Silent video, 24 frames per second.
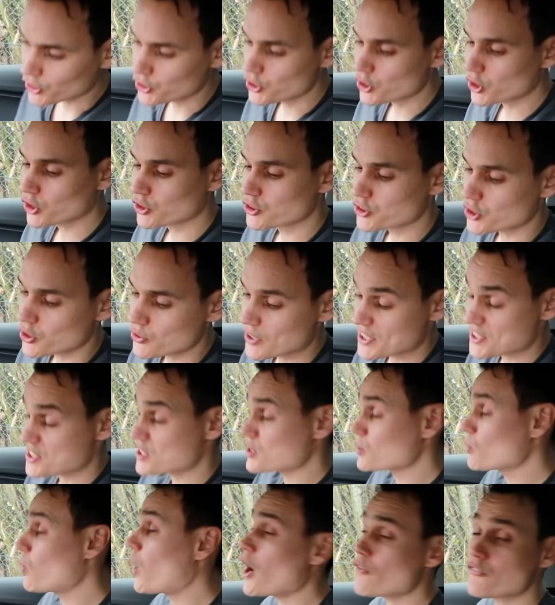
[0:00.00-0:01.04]
you can do this.
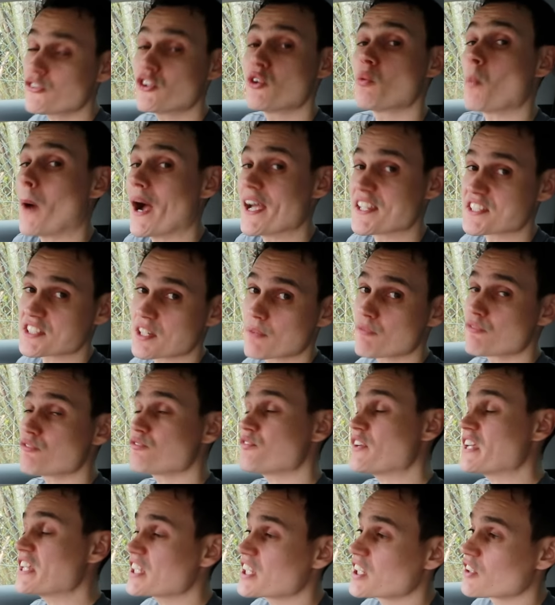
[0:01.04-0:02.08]
There's quite a few ways, and I'm
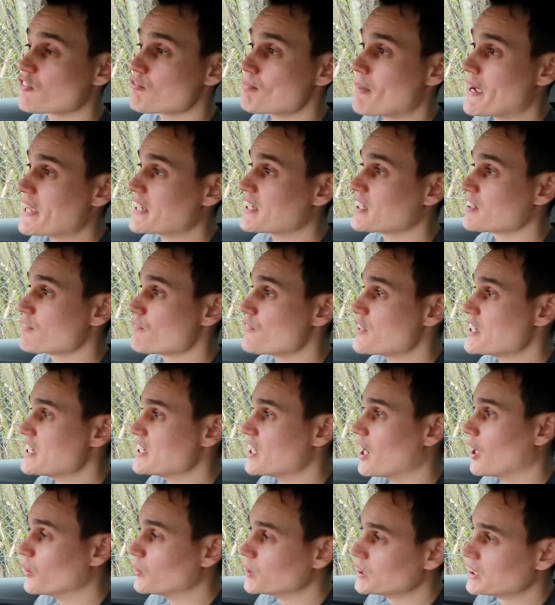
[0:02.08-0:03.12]
thinking of making a
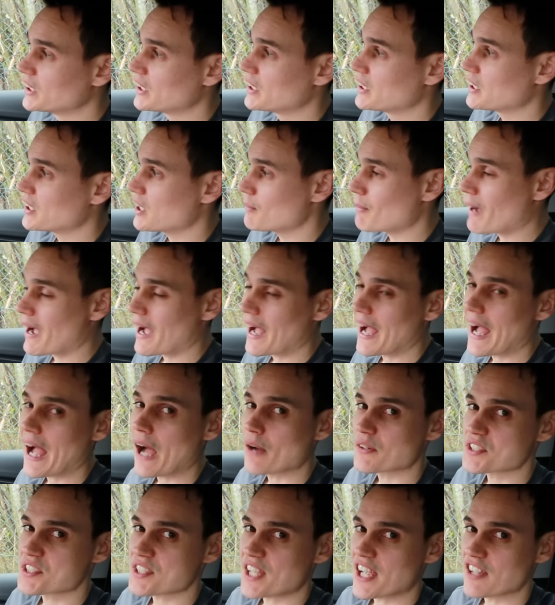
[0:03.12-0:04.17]
video about
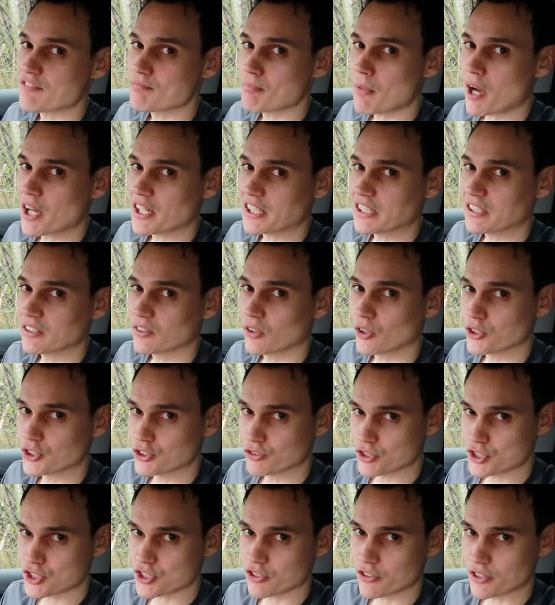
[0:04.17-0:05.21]
how to save money on
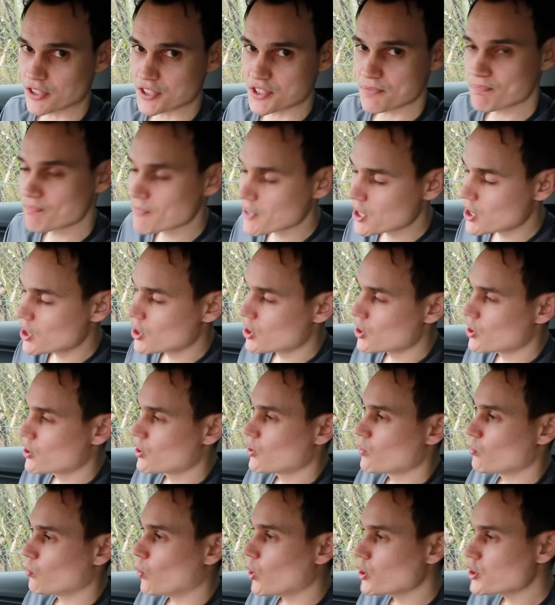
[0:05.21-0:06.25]
your insurance.
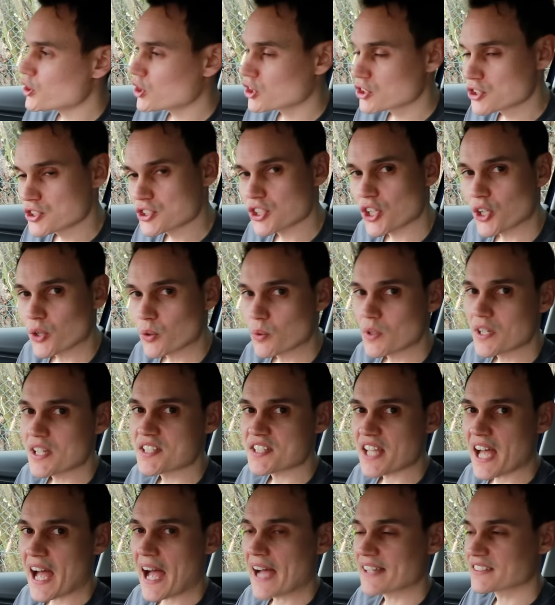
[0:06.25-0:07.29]
What you can do
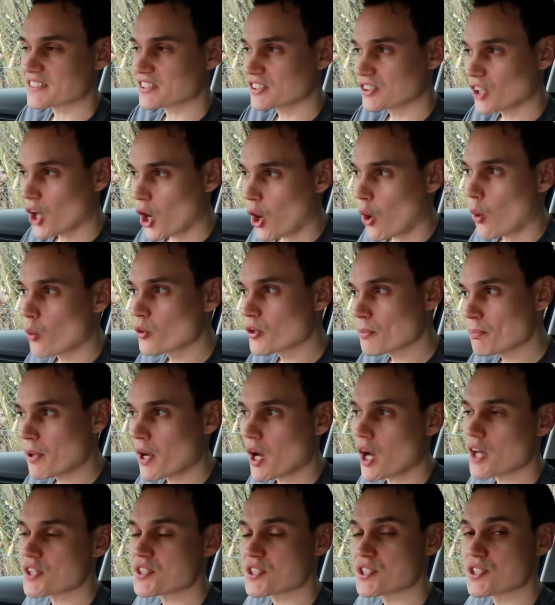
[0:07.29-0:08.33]
is add an older
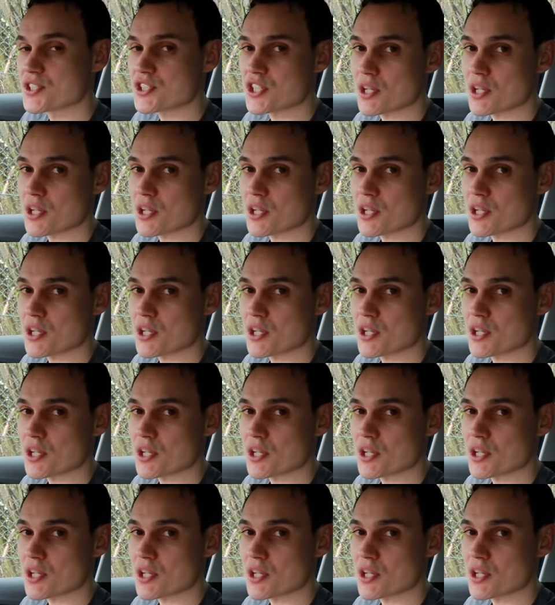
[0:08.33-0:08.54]
person